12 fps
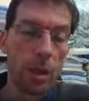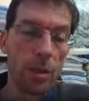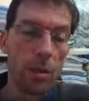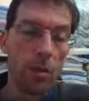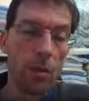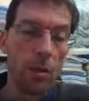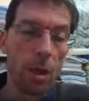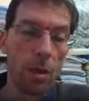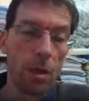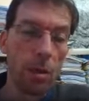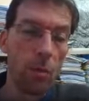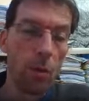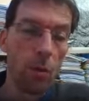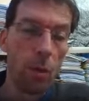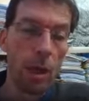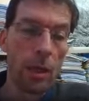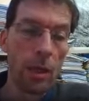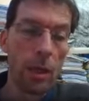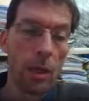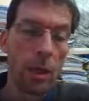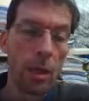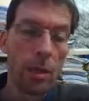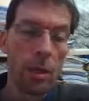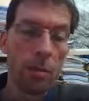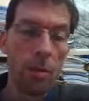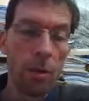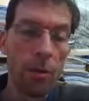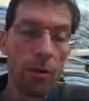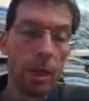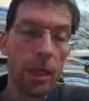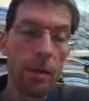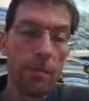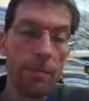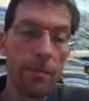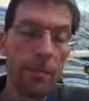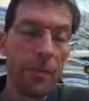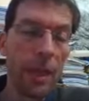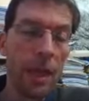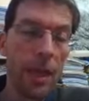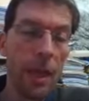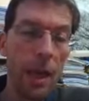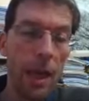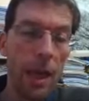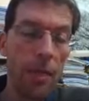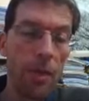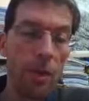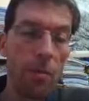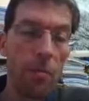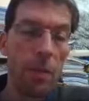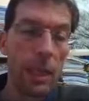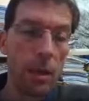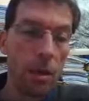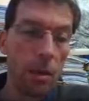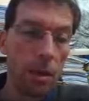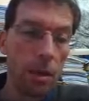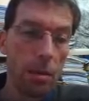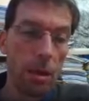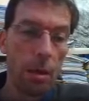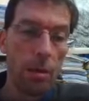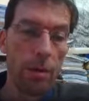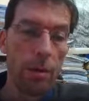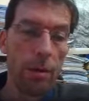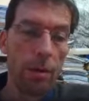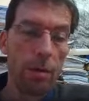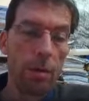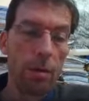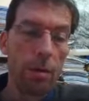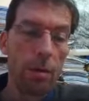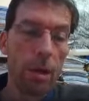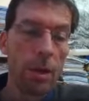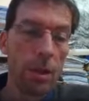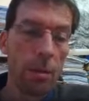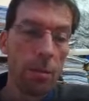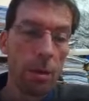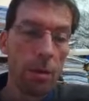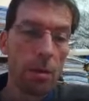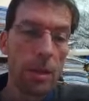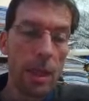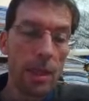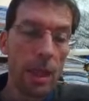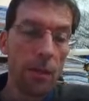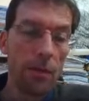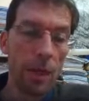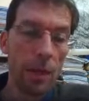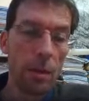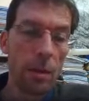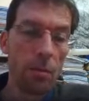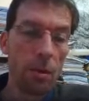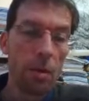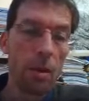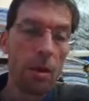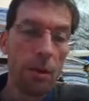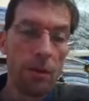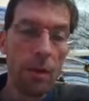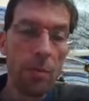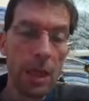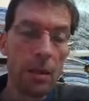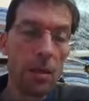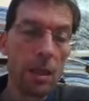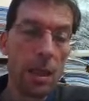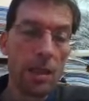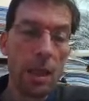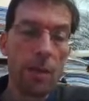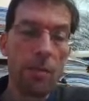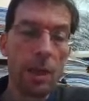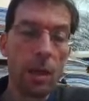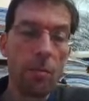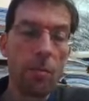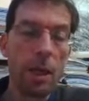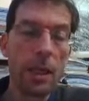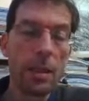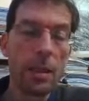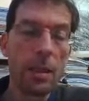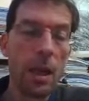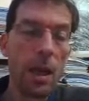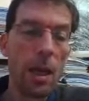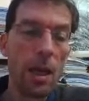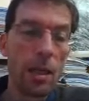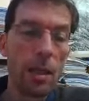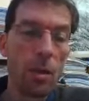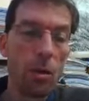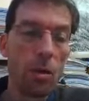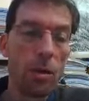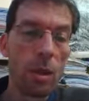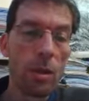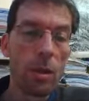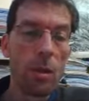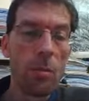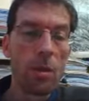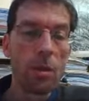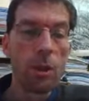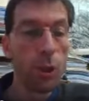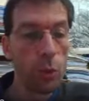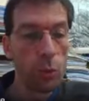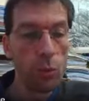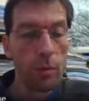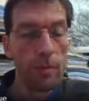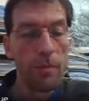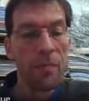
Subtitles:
are so ensemble 1 and ensemble 3. And the middle ensemble, stratigraphic ensemble of the middle stratigraphic complex, is called ensemble 2.